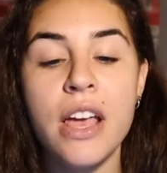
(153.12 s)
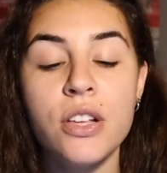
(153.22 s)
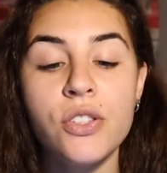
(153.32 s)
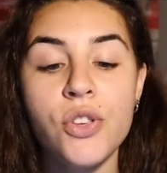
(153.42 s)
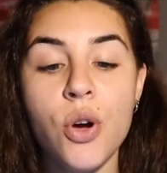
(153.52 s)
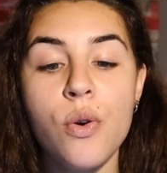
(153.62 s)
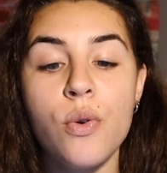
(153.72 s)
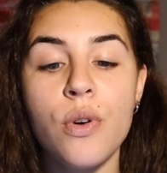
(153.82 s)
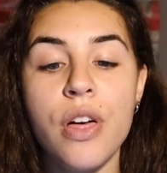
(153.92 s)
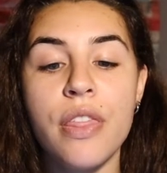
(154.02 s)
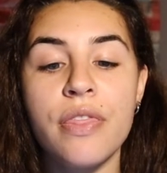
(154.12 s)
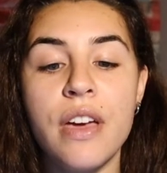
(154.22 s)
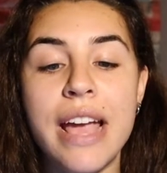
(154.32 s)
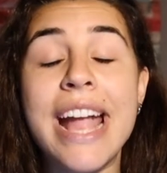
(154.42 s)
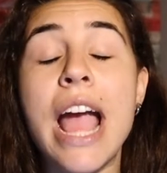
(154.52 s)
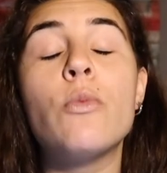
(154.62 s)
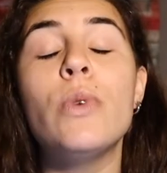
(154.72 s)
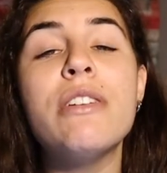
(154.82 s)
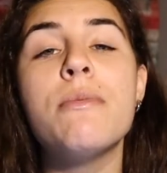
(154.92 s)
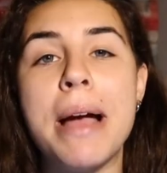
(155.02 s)
So, and
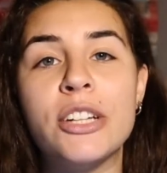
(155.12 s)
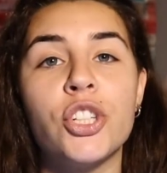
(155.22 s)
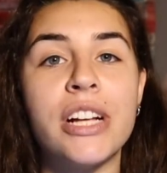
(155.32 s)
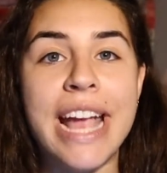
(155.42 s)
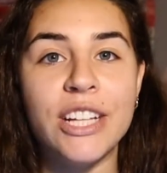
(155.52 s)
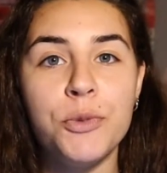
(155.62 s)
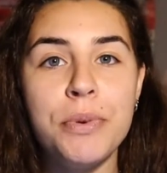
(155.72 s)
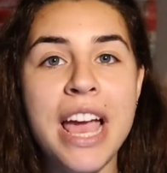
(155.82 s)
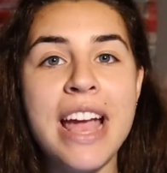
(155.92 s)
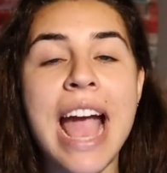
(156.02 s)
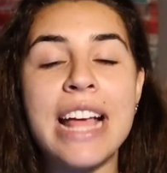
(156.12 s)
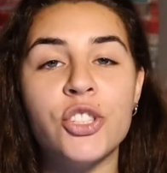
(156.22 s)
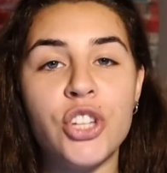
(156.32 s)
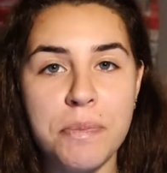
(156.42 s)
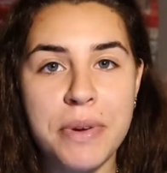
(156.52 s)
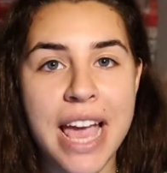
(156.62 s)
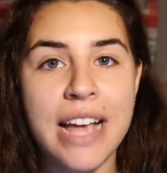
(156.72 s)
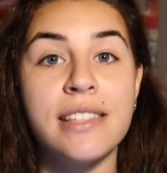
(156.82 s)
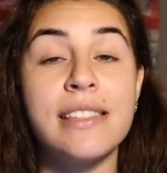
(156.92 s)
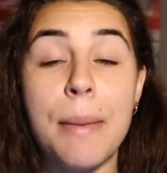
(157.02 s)
we measure HPA and
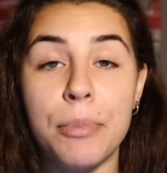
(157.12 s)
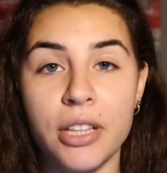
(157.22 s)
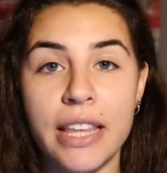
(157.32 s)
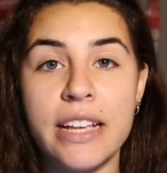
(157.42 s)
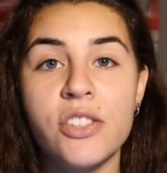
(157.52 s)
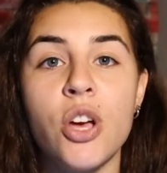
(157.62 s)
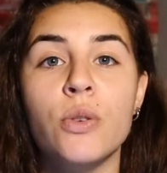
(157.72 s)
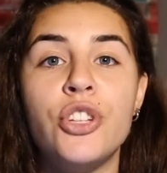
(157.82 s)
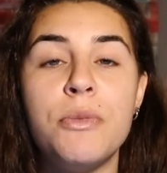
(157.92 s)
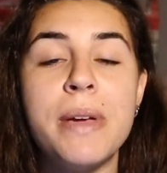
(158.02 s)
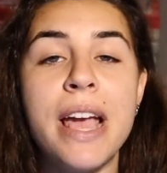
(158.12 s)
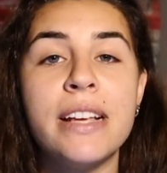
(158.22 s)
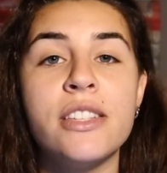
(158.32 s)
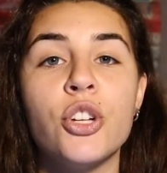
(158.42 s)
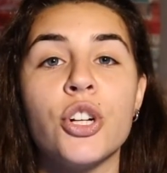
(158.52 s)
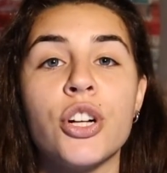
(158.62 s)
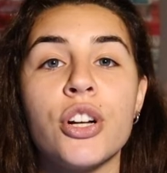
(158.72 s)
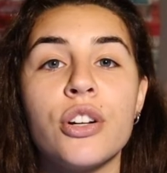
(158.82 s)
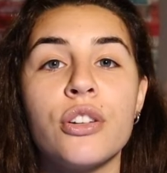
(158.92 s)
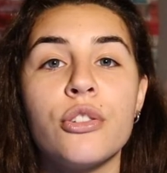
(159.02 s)
GPA separately. So GPA is your
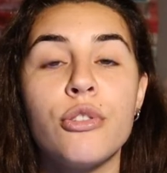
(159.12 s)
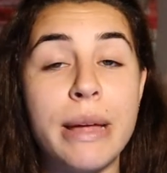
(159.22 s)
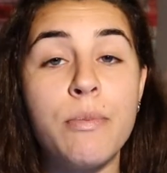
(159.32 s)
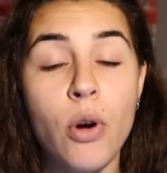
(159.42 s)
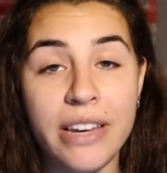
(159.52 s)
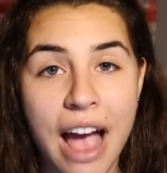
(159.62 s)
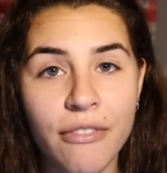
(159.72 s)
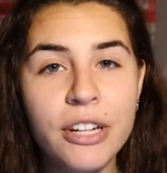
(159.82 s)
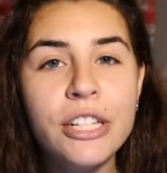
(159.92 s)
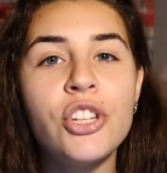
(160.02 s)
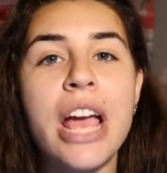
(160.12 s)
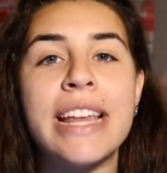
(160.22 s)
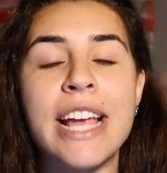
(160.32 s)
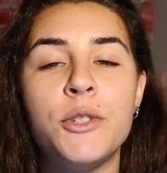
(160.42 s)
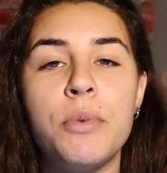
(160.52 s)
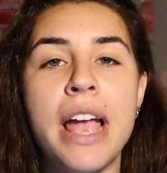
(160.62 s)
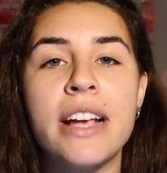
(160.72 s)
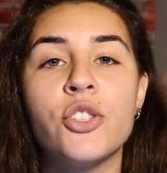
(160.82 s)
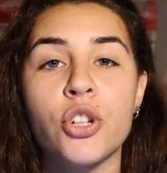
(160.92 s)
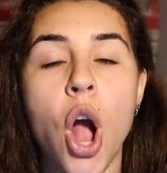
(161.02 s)
grade point average, and
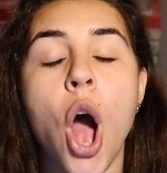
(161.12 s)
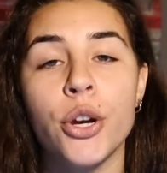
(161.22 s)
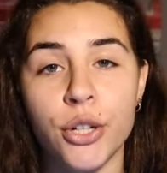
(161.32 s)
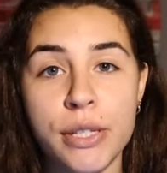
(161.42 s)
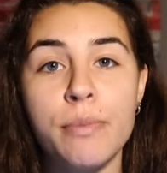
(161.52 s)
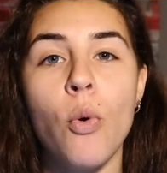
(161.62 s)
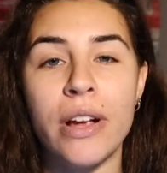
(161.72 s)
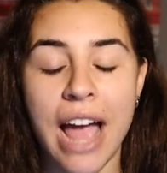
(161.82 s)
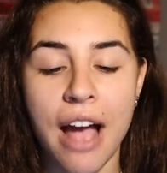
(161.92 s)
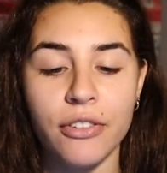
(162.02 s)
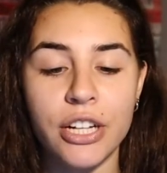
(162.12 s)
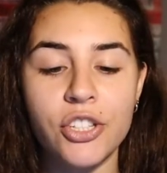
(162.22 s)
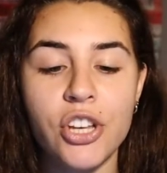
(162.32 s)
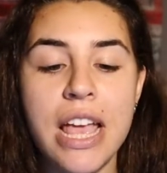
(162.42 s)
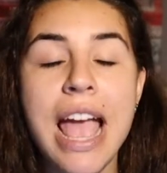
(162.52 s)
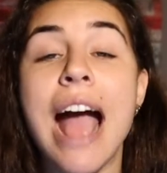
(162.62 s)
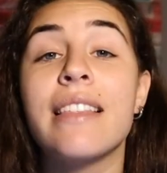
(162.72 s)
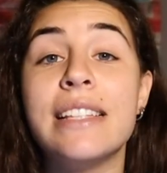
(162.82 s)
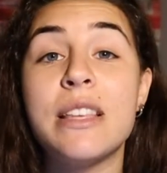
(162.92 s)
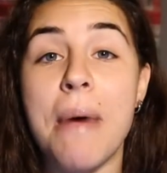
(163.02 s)
HPA is your honors point average. At
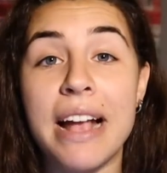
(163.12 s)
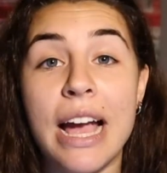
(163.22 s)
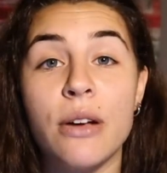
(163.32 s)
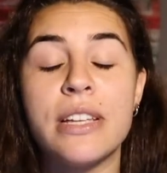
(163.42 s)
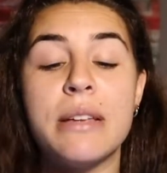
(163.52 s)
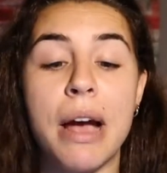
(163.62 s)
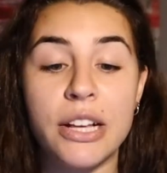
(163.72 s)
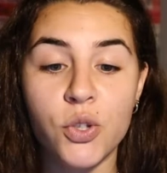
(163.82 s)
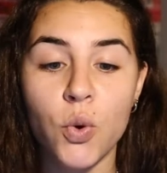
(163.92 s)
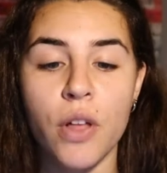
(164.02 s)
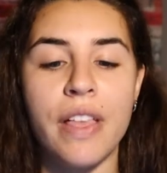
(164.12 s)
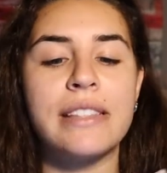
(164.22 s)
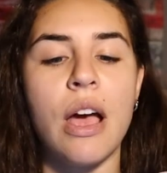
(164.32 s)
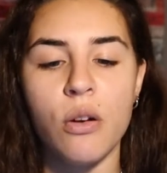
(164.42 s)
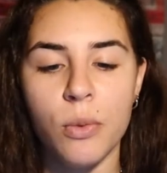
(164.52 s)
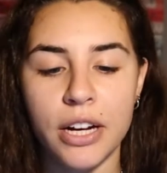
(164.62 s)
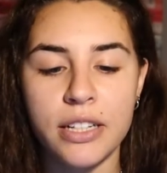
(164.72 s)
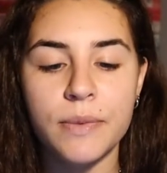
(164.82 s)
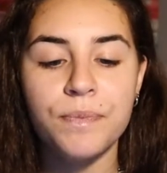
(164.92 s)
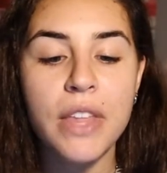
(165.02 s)
least in my county, in my school, that's how it
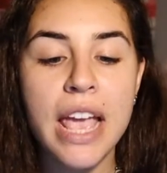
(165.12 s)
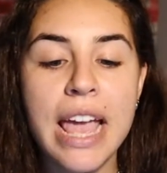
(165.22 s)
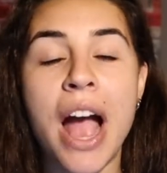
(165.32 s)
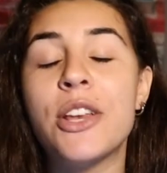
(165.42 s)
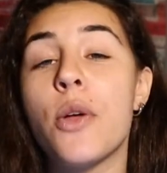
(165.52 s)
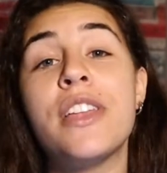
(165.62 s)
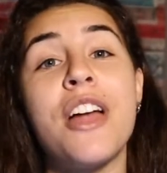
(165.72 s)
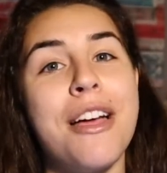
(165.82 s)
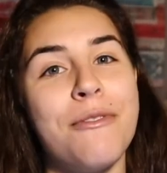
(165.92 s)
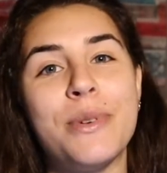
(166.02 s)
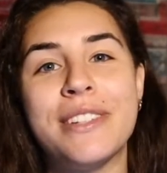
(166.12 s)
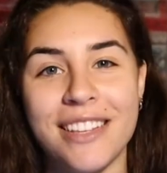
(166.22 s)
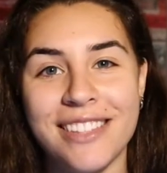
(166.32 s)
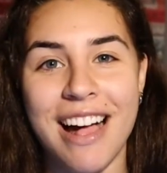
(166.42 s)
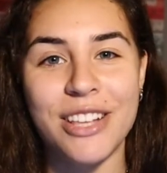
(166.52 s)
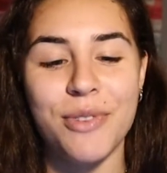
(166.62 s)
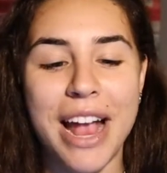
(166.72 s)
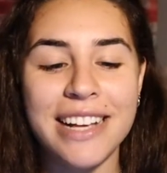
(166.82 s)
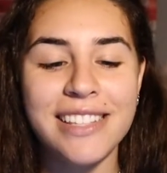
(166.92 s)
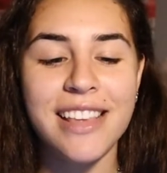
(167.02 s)
worked. I know that not everyone does class
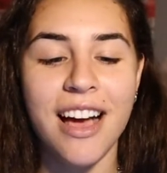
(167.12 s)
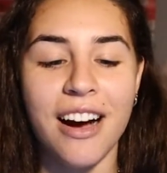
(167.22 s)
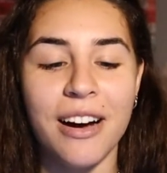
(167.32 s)
ranks,